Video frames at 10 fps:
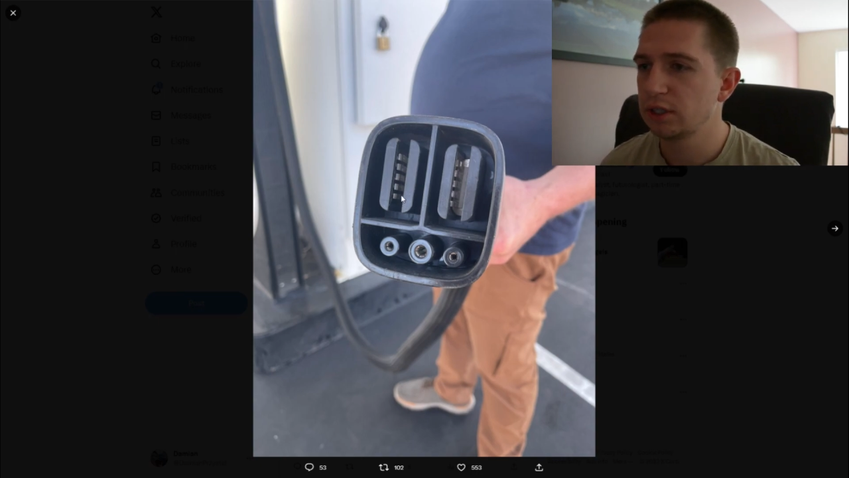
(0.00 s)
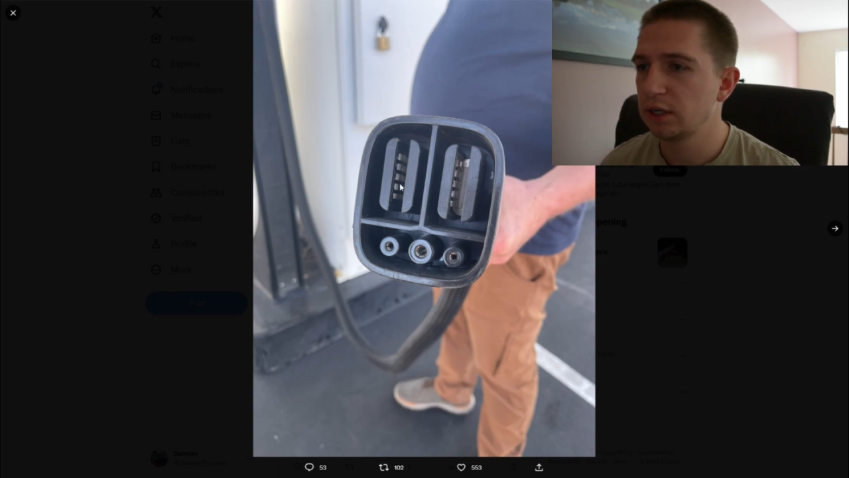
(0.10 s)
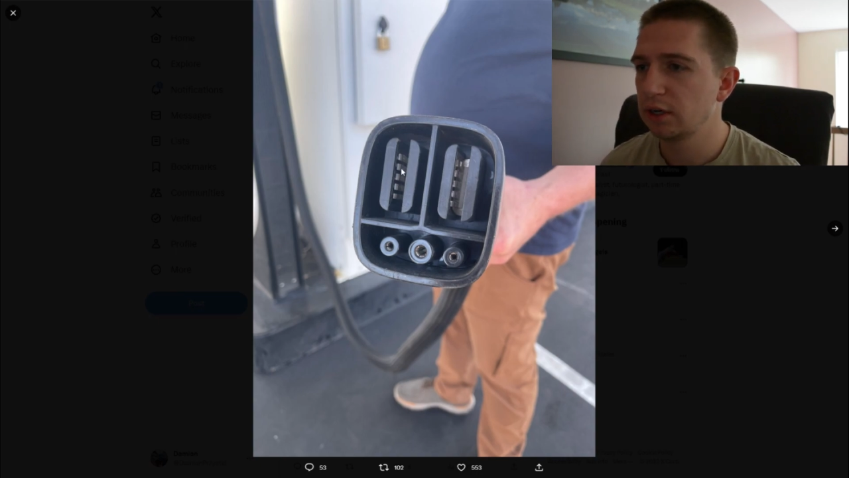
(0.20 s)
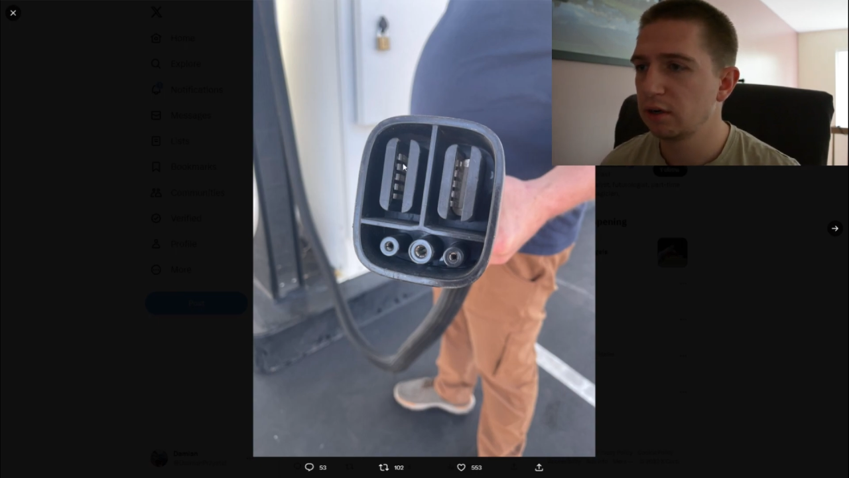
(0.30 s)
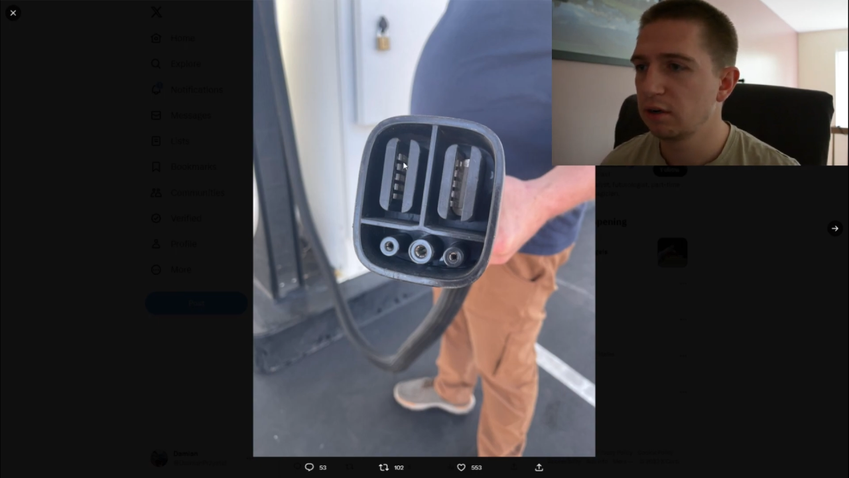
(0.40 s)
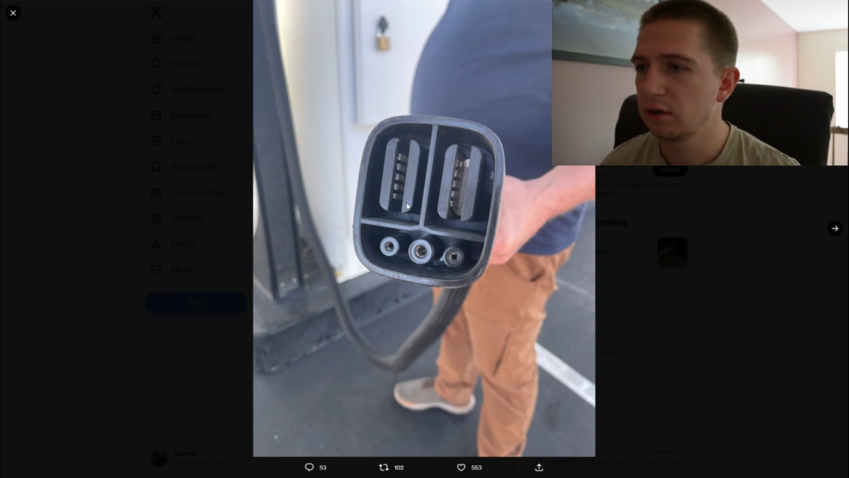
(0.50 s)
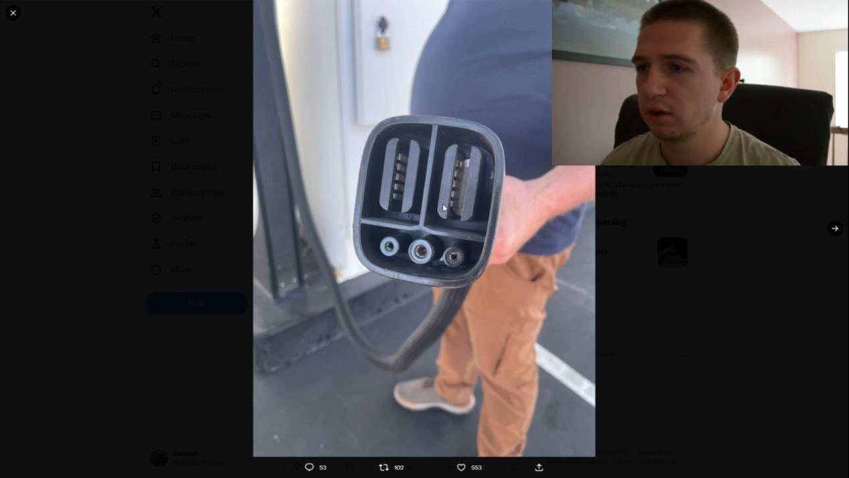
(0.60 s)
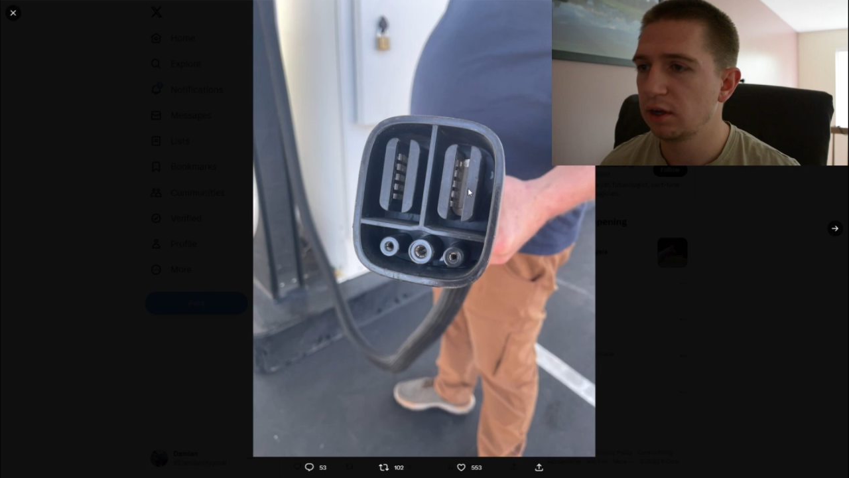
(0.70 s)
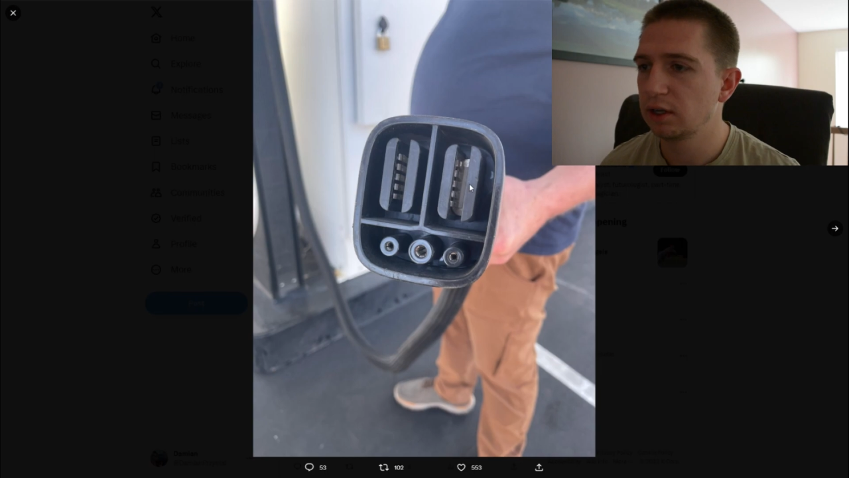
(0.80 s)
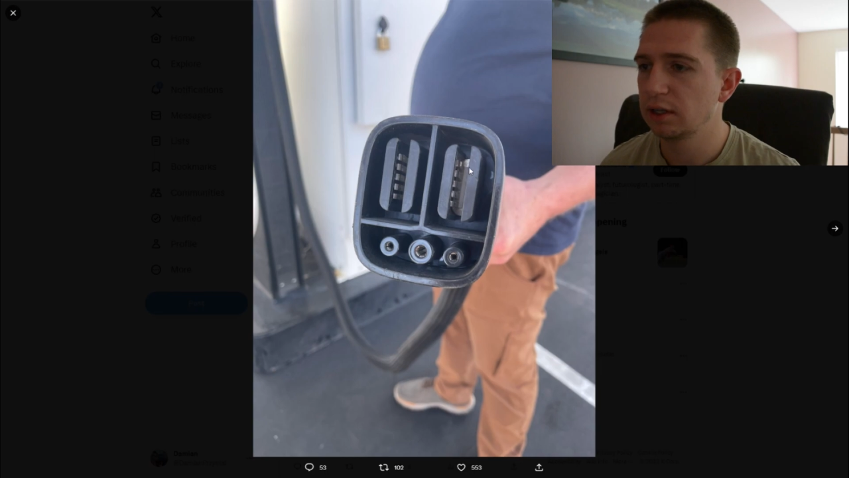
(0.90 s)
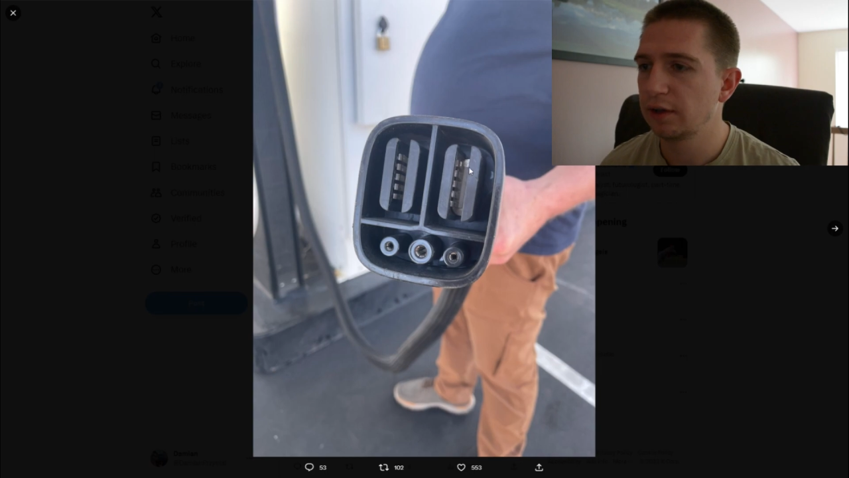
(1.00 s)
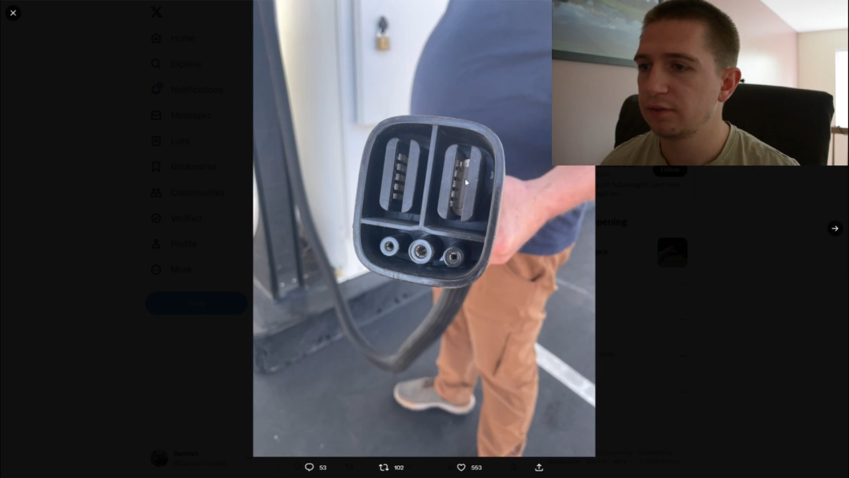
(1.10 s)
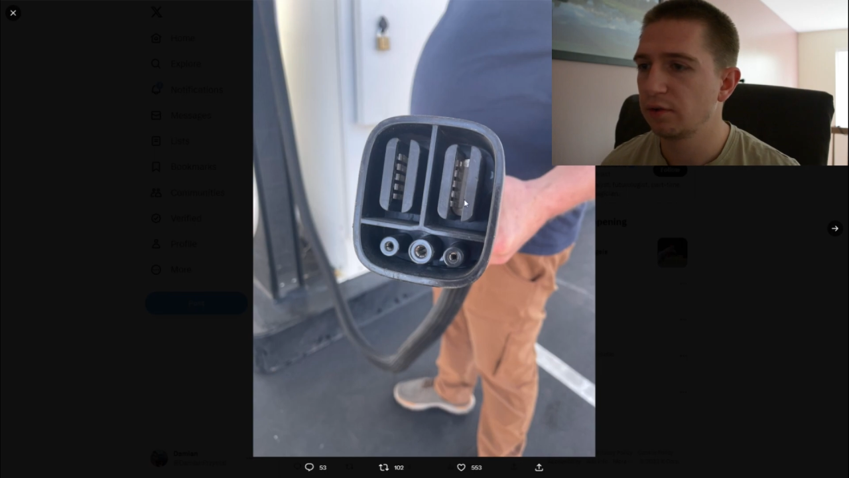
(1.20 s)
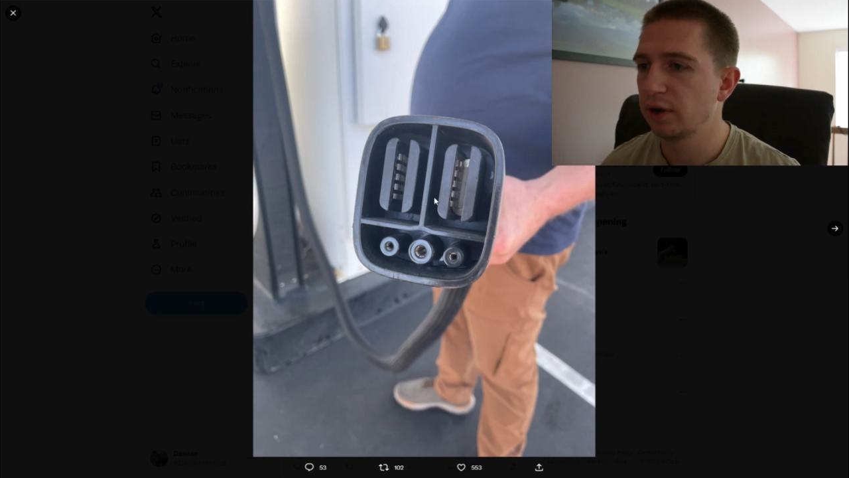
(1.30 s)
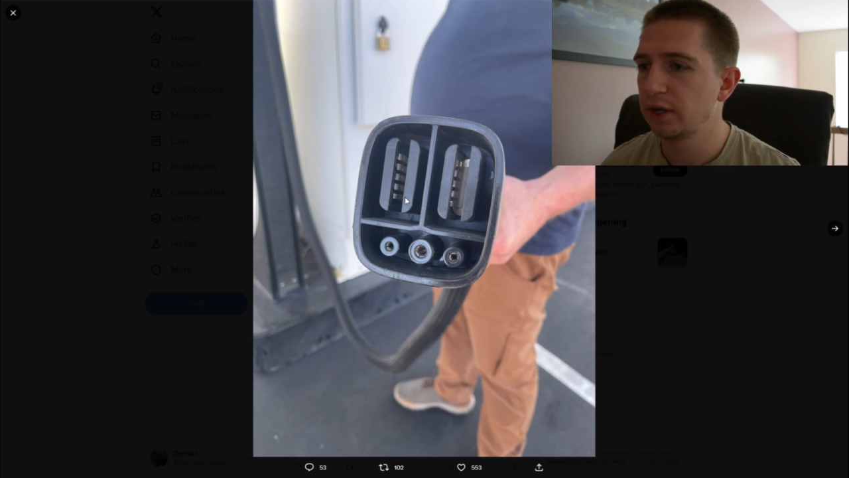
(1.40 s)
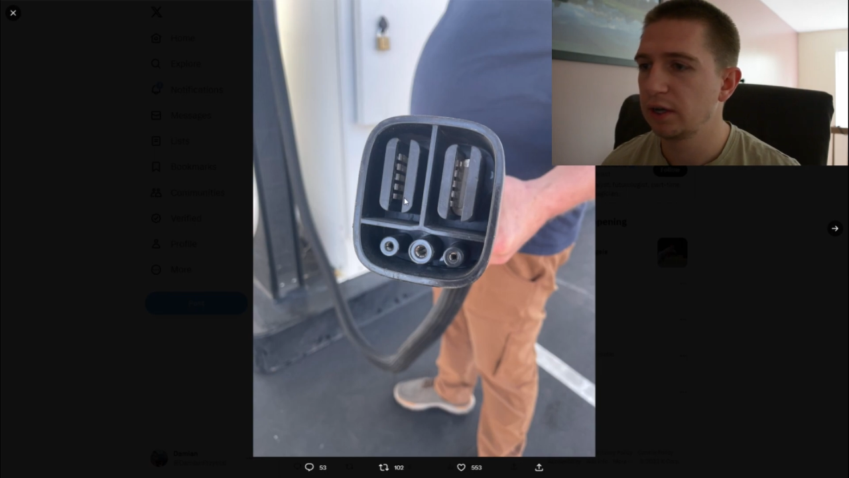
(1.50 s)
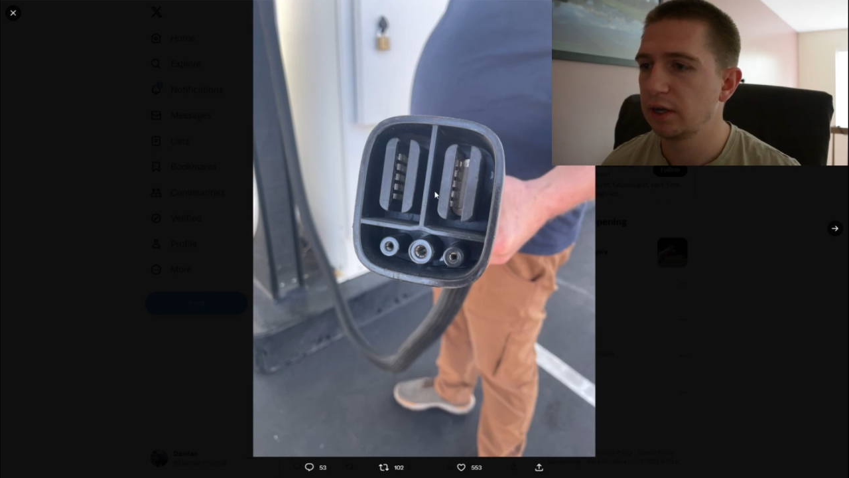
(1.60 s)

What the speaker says: here on left and right,